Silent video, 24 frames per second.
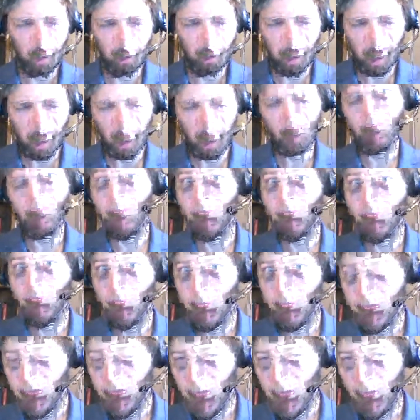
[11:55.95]
Because there's so
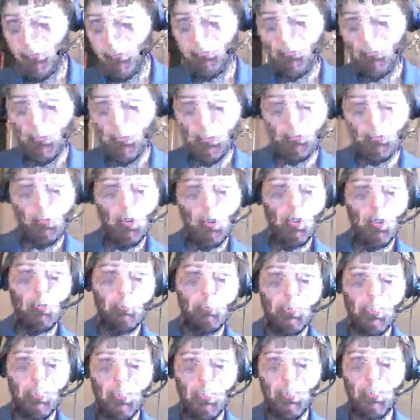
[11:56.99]
much conflict,
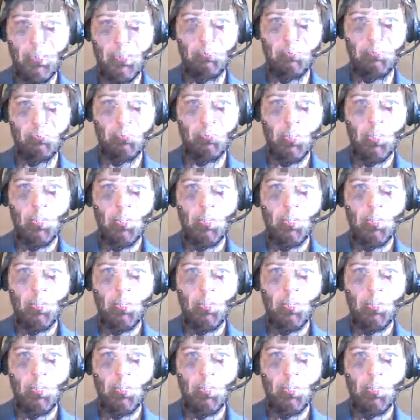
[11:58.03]
we have